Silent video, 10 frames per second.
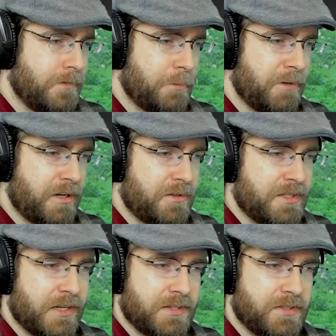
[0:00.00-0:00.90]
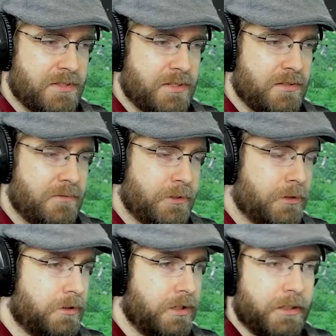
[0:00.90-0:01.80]
Let me have a taste of
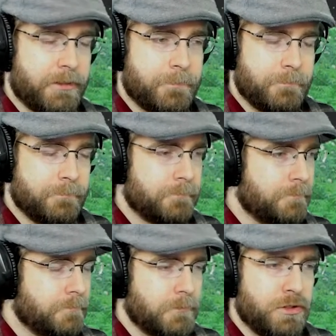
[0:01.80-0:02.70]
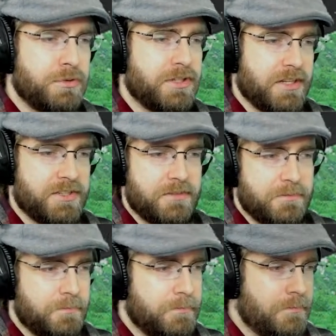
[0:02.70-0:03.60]
your, nutrient
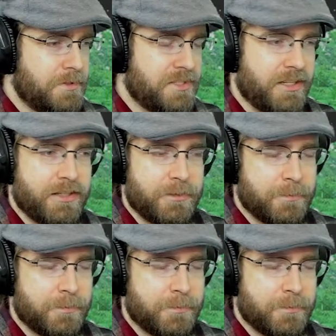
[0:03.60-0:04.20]
stick.